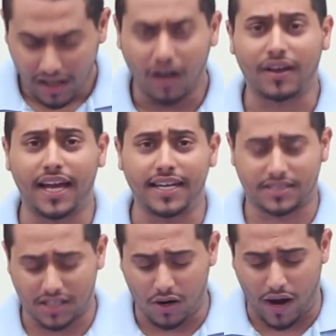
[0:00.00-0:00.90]
Okay,
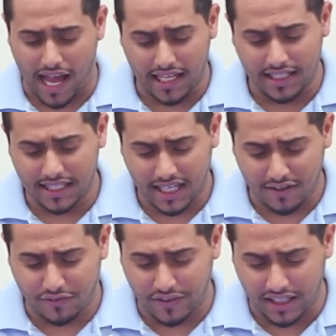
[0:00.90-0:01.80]
so Aly
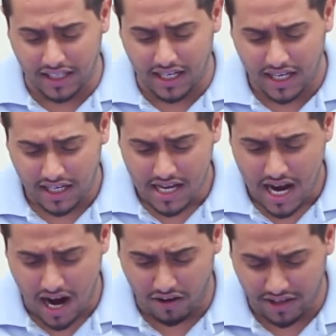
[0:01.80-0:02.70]
and Fila
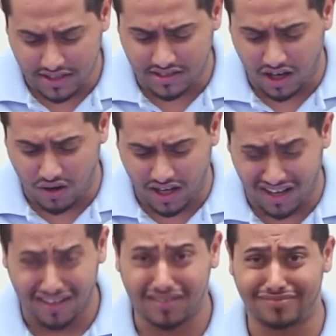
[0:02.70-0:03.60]
are in
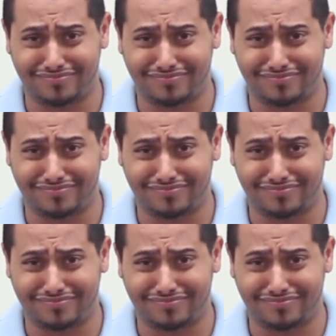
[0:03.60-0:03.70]
Doha.